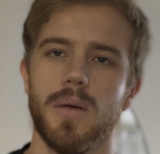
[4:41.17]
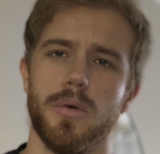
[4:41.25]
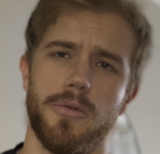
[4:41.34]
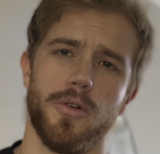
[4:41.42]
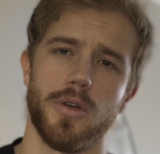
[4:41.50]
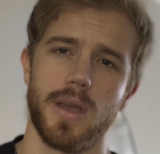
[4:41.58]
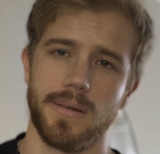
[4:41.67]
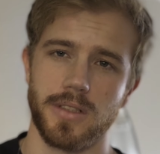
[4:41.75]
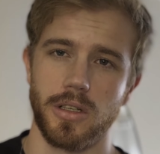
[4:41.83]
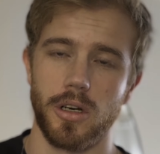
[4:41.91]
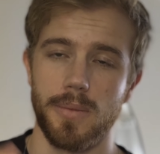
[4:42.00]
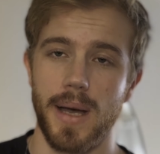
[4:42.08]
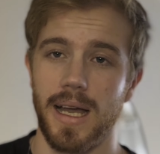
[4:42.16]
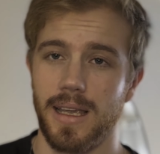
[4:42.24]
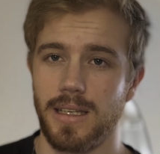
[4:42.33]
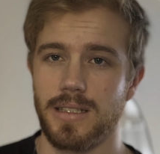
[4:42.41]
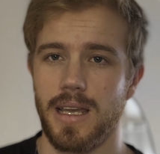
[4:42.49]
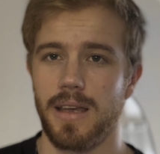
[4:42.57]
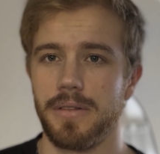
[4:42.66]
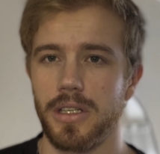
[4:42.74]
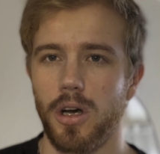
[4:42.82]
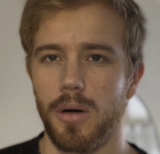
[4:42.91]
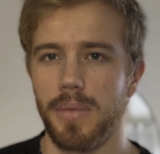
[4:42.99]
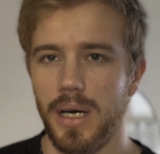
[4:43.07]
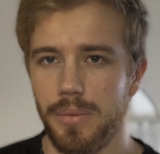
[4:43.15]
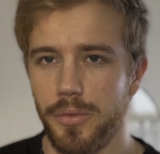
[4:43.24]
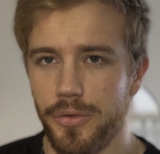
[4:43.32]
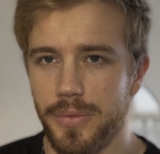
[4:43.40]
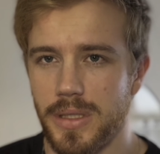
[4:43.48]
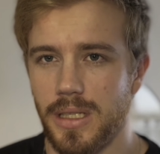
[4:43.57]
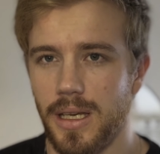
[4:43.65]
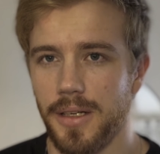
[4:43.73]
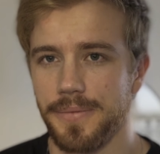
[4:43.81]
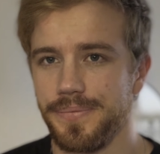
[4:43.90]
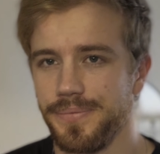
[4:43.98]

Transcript: before you have to go back into heavy compound movements again.